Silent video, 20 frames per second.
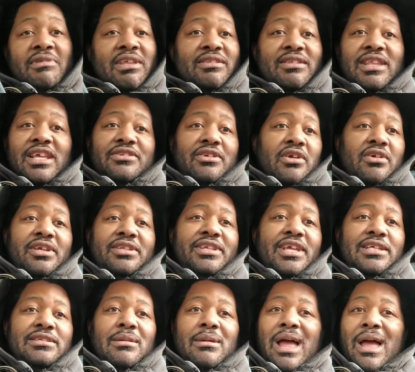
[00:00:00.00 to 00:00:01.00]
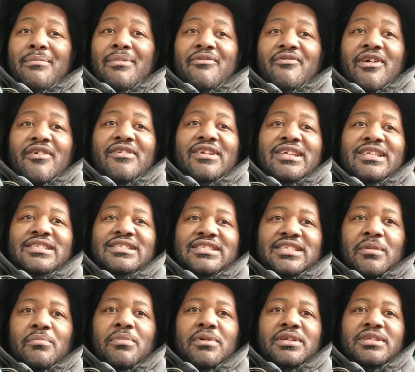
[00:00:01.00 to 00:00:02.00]
That's all it takes. I'm a very
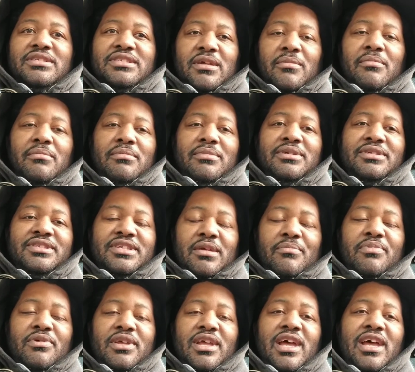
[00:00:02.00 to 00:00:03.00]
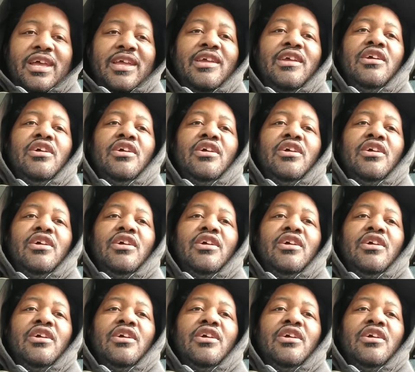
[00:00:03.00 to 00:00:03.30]
simple guy.